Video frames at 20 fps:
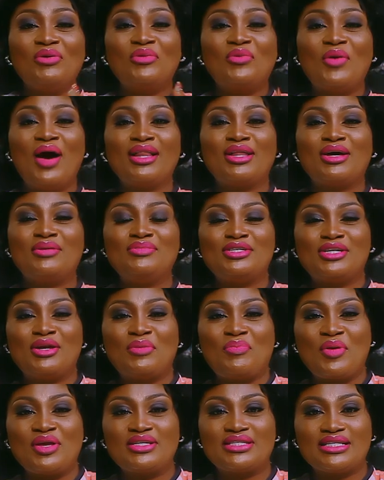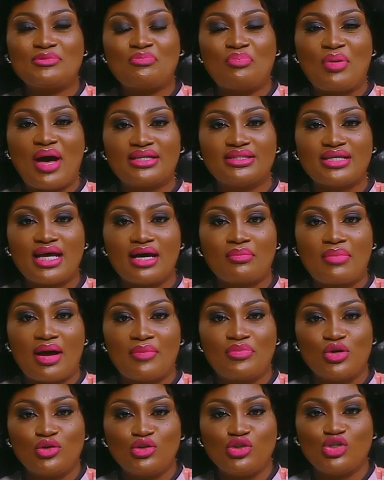Welcome to the Princess Pat
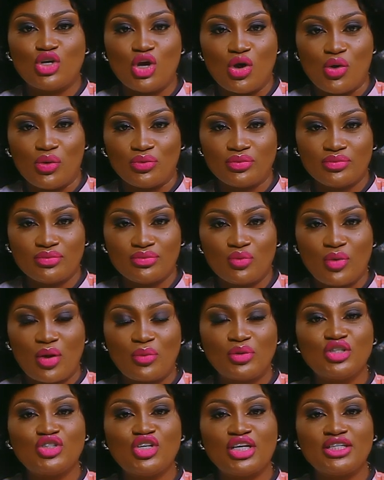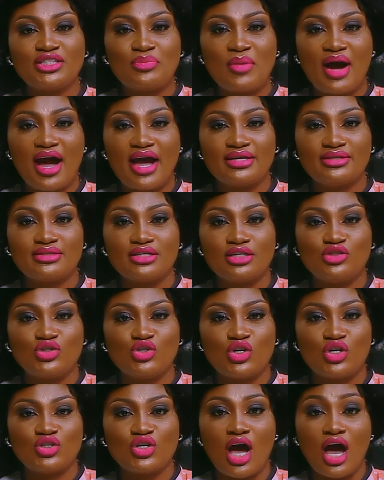Akpabio Show, where we change minds and
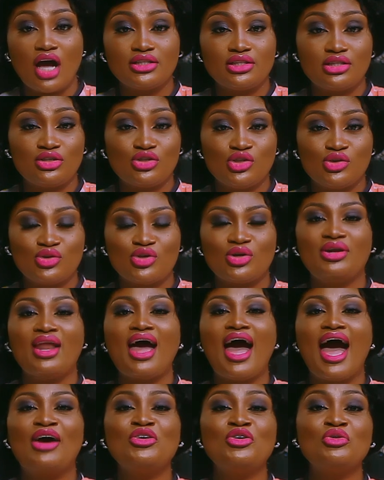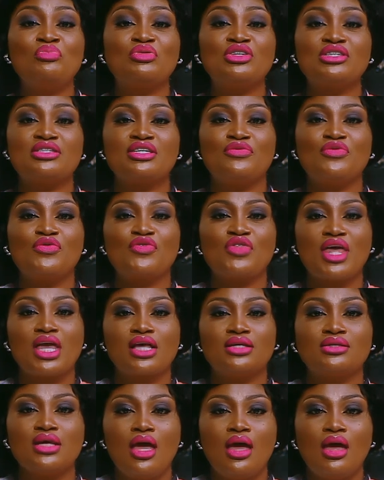change attitude on how you perceive
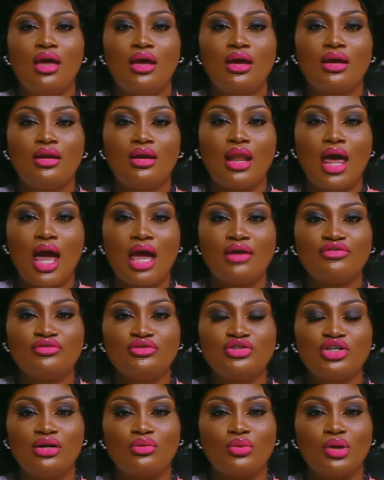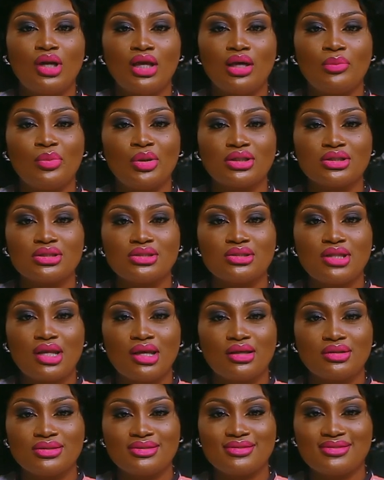things in life generally, because
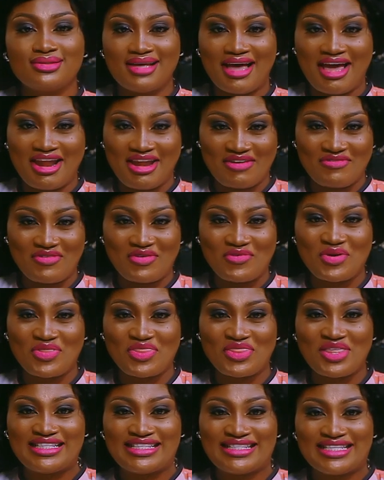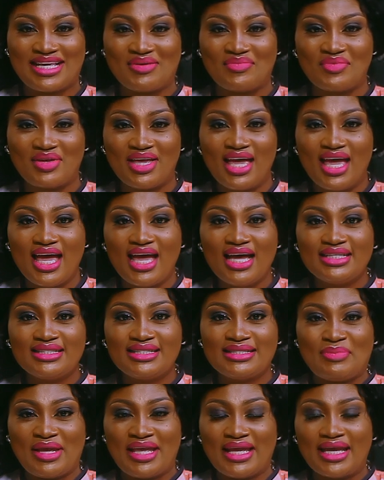things are never what they seem
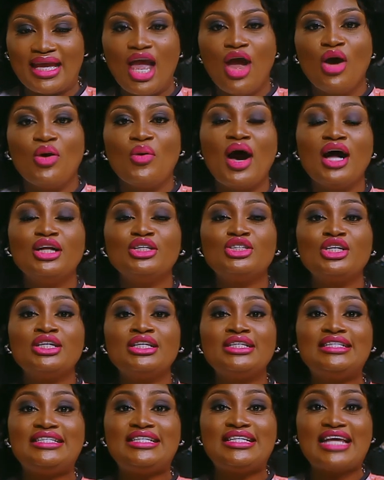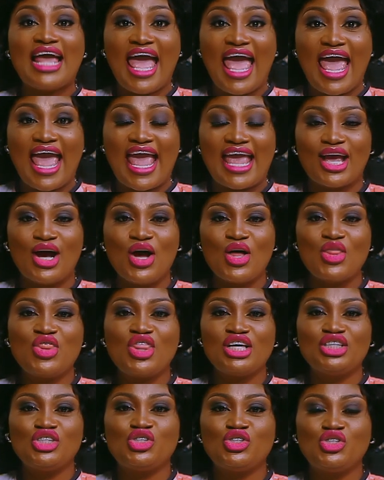to be. Well, today on
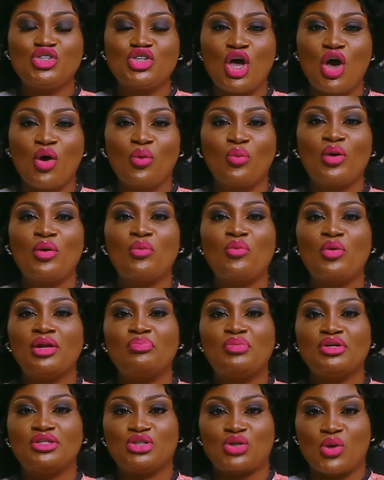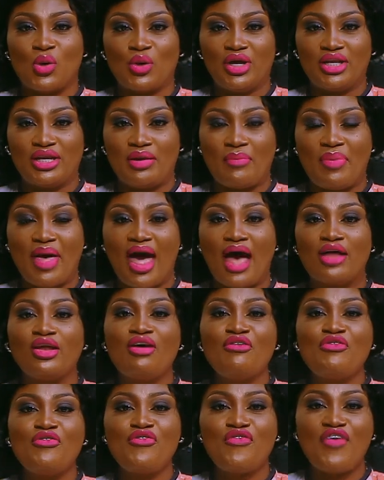this show, we will be talking about
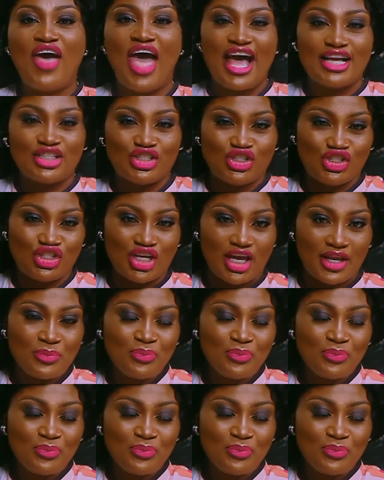fashion.